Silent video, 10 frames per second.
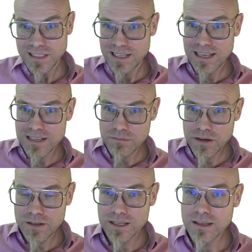in Latin
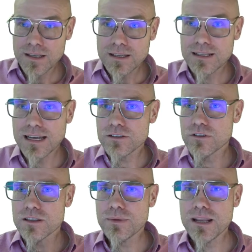America got
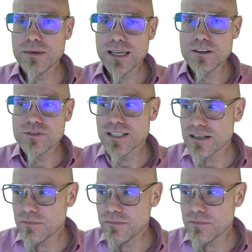during the pandemic interested